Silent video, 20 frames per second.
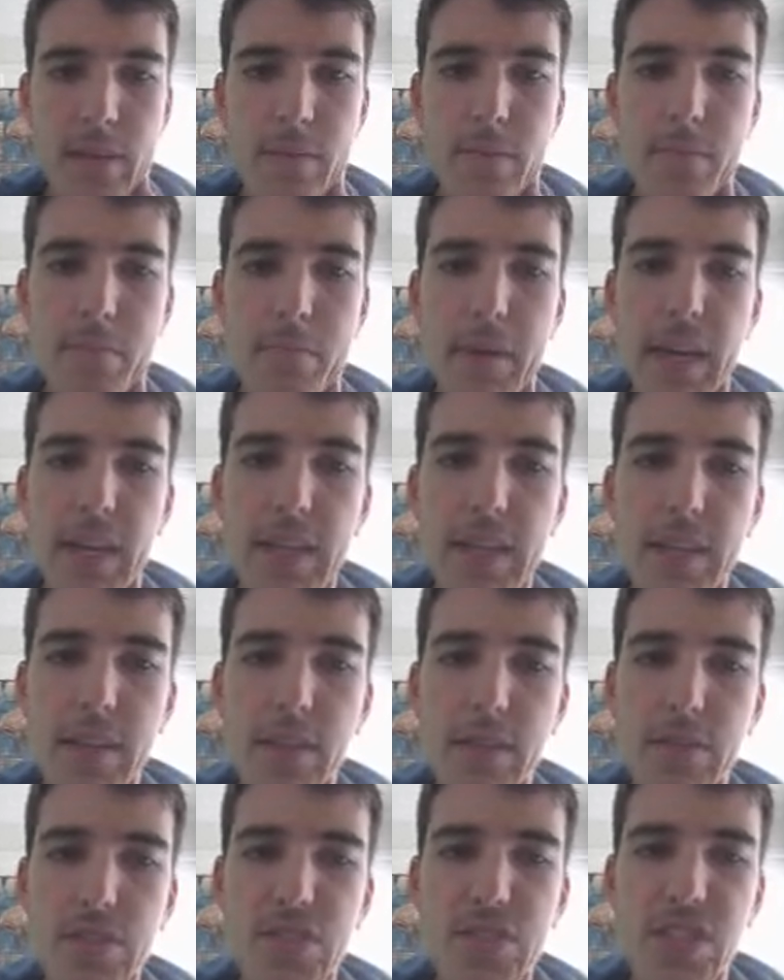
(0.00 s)
But it
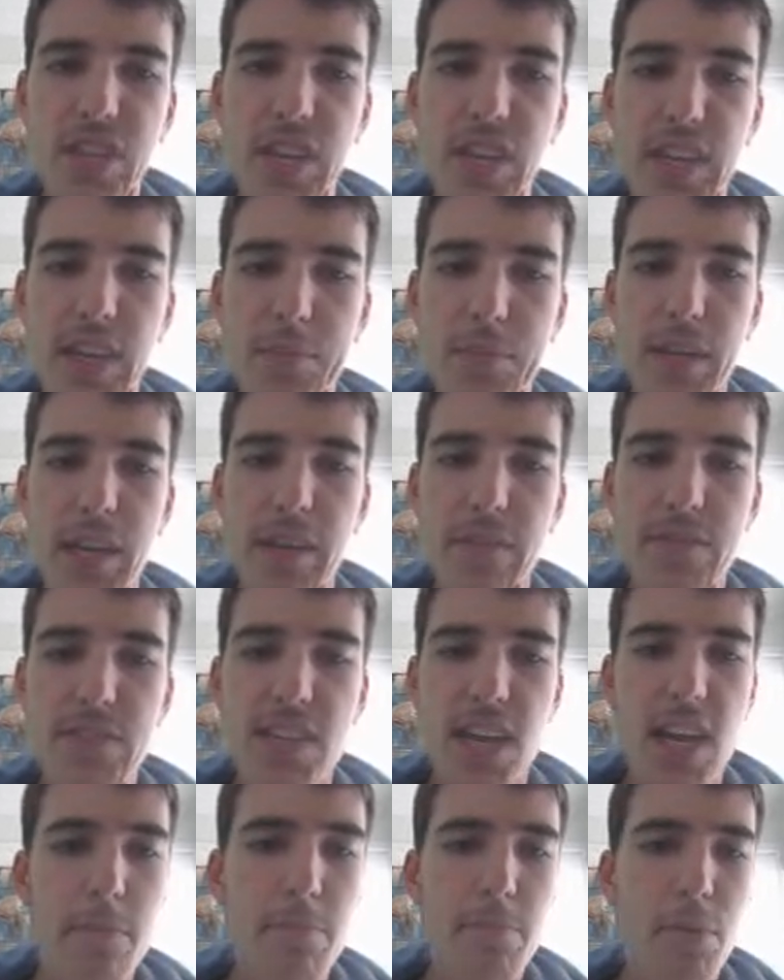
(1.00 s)
looks like I'm going to have
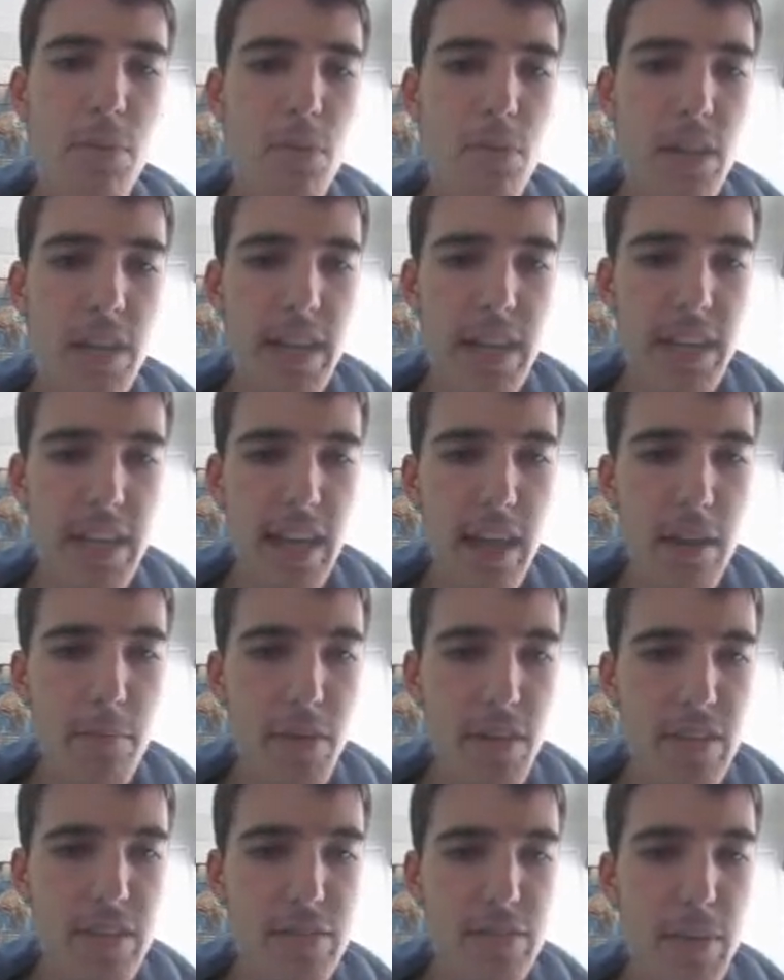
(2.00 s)
Tarpaulin again
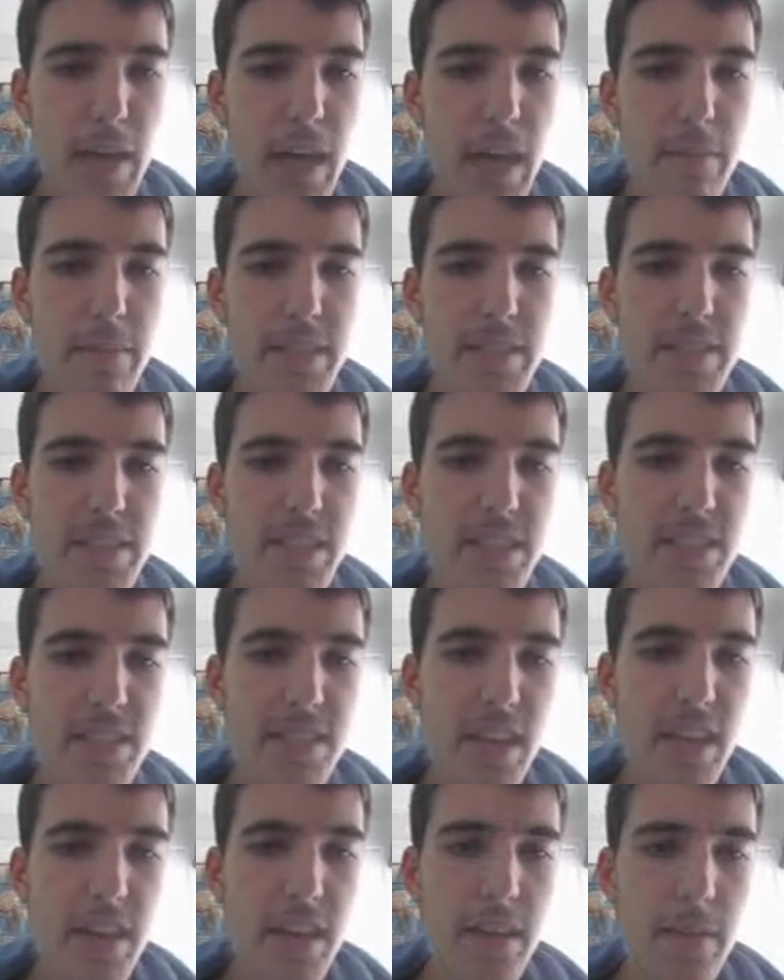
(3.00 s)
because Barbie's
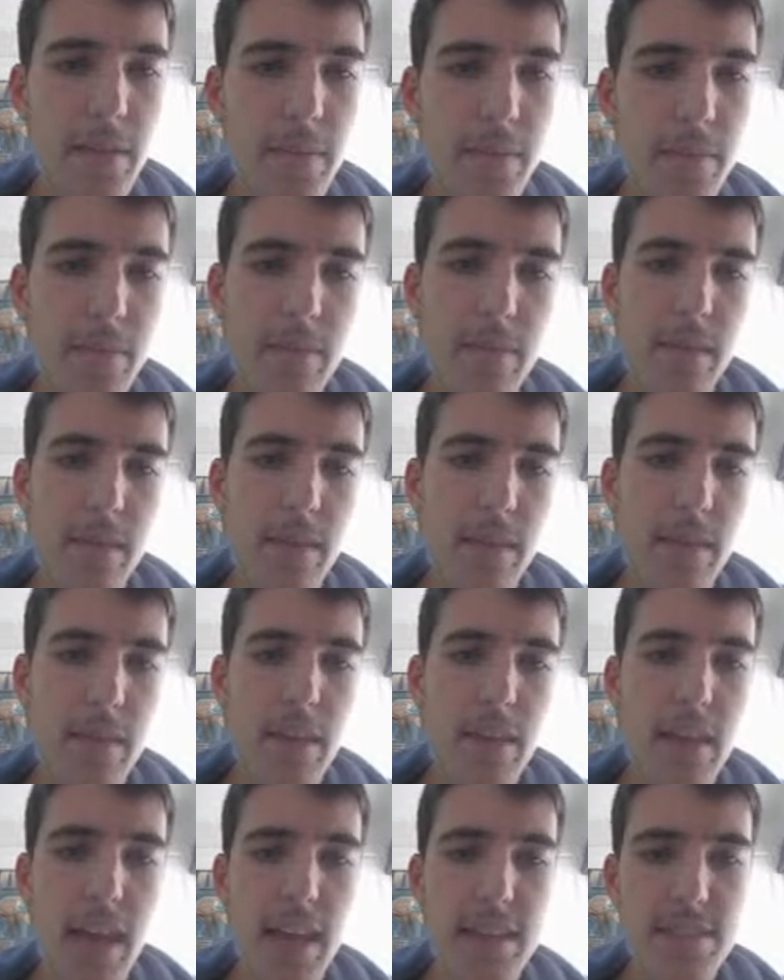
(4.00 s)
sister
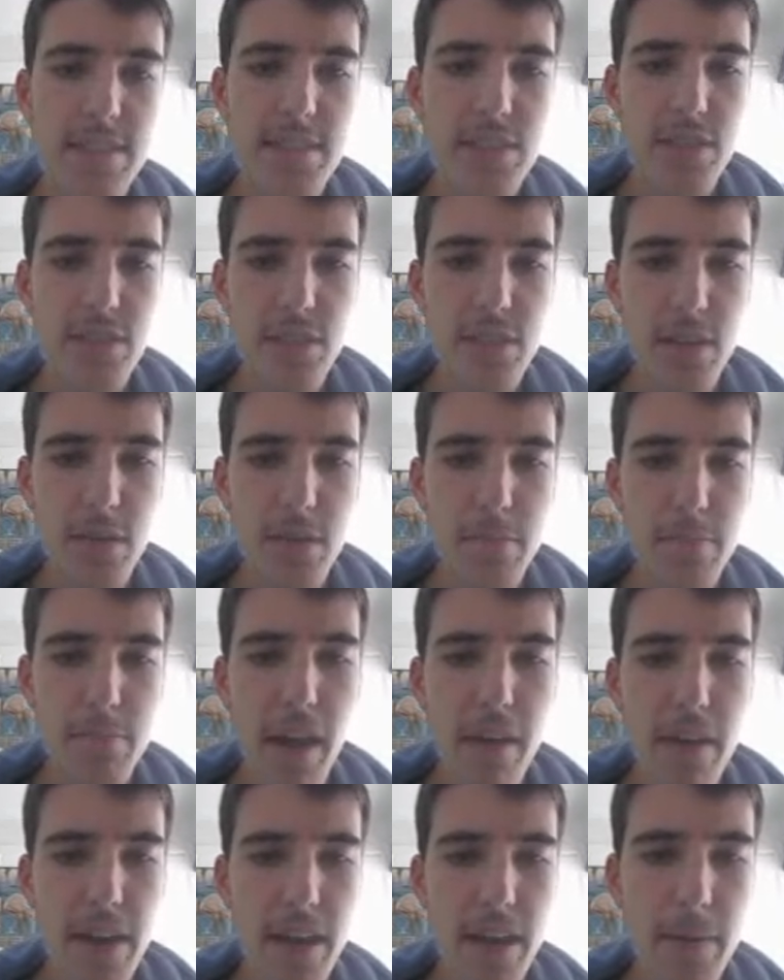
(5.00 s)
hasn't got the
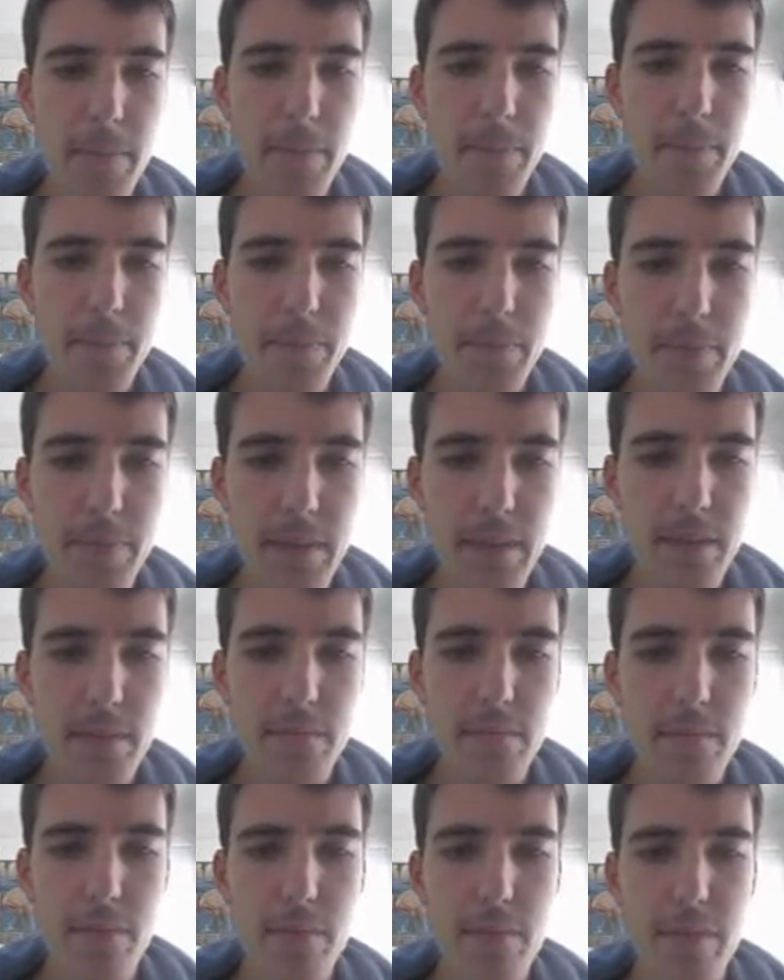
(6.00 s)
barrier
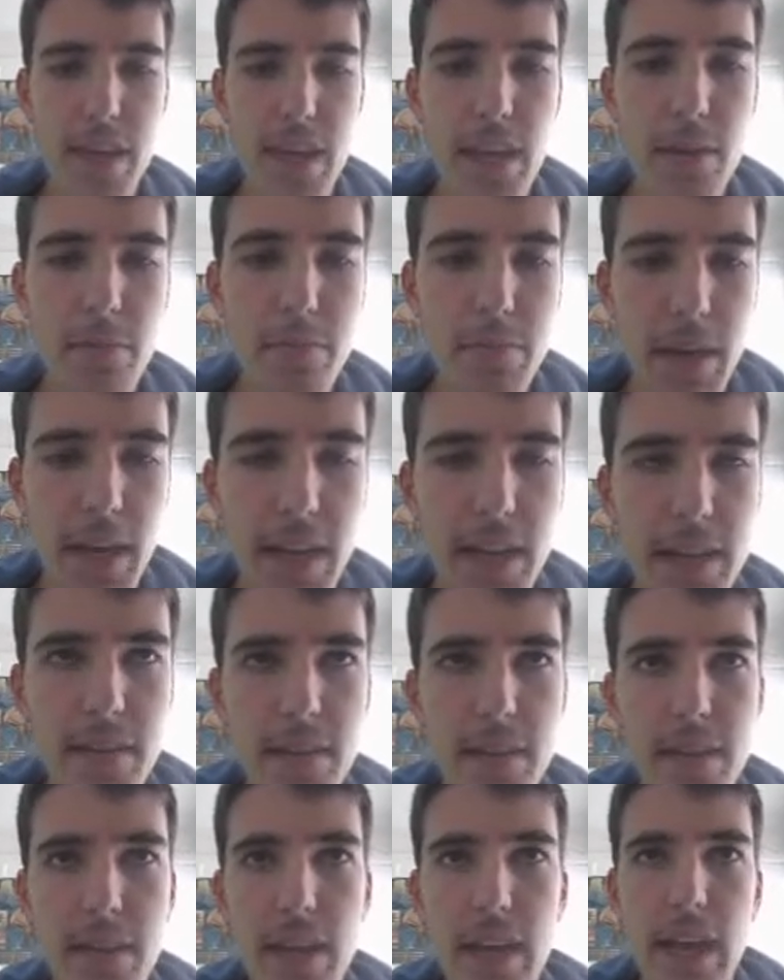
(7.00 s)
thing, but
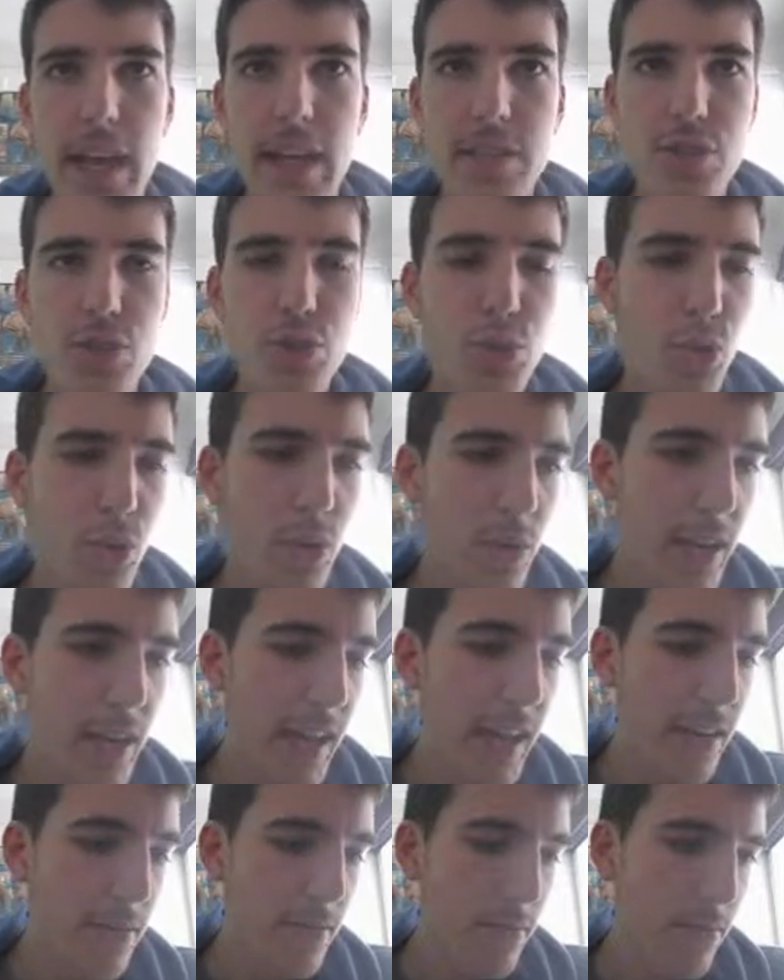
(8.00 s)
it's drawn
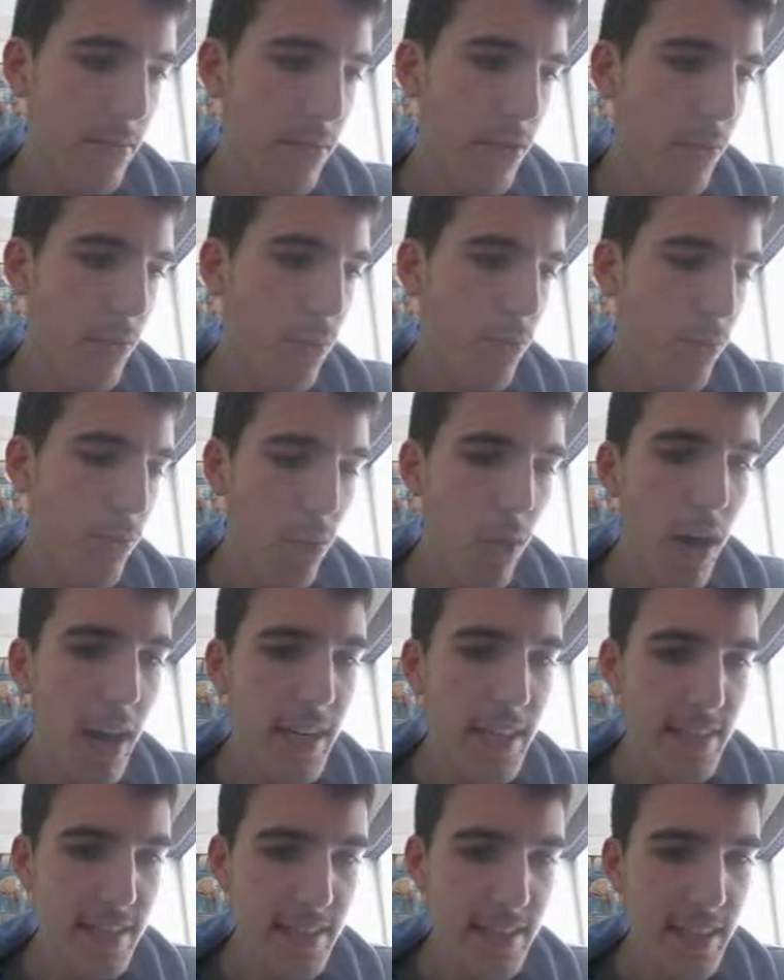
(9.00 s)
out the
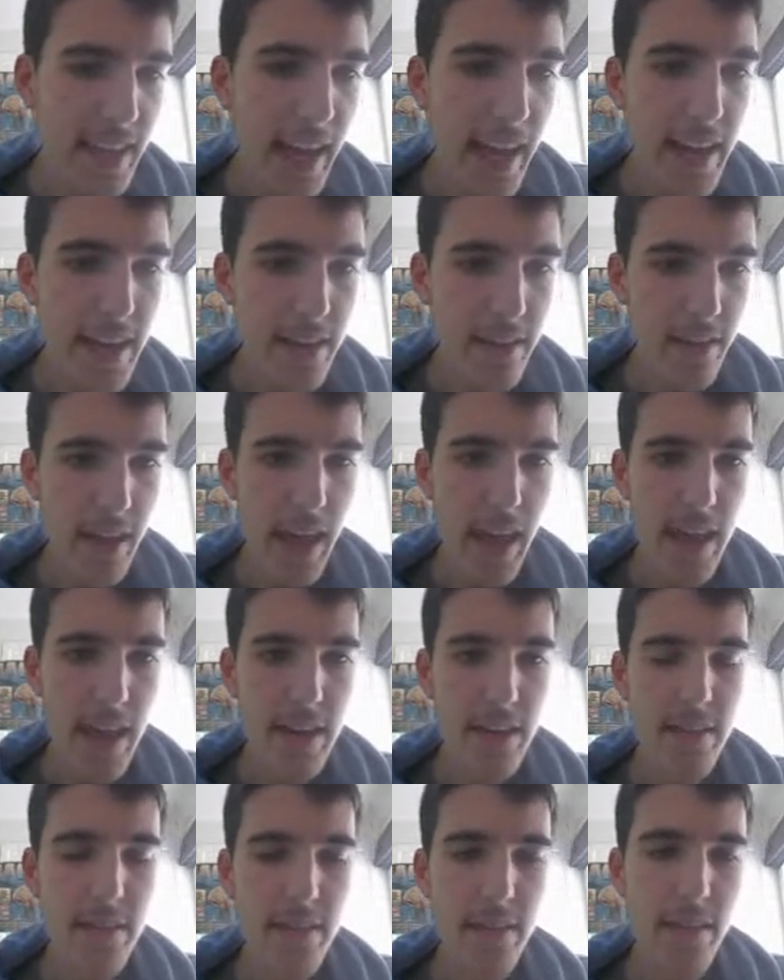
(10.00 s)
widest gate
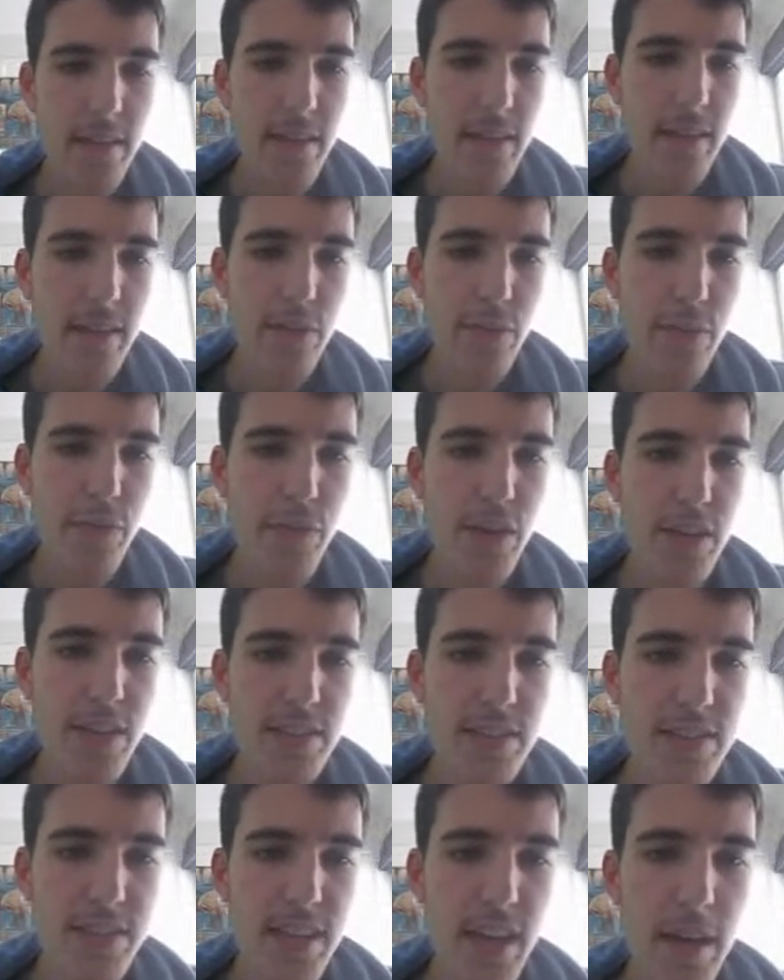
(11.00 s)
and it's
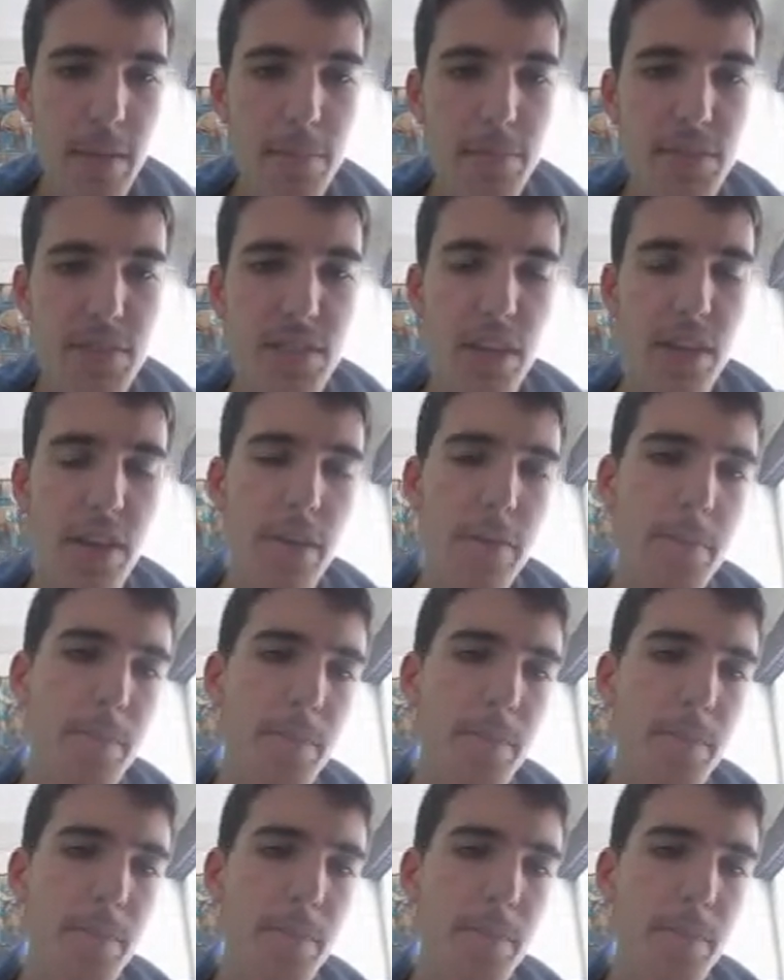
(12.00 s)
first up, so